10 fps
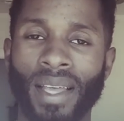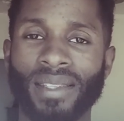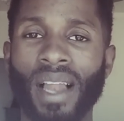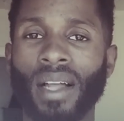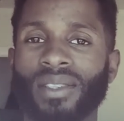
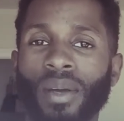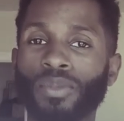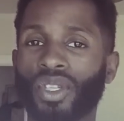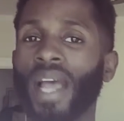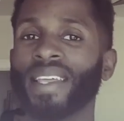It's not
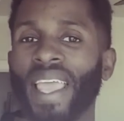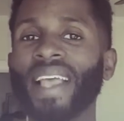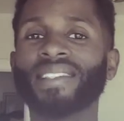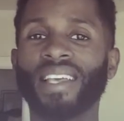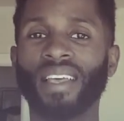some
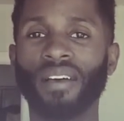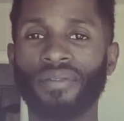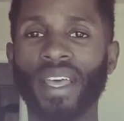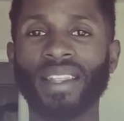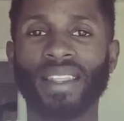gigantic
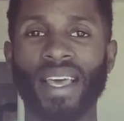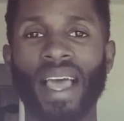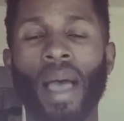event that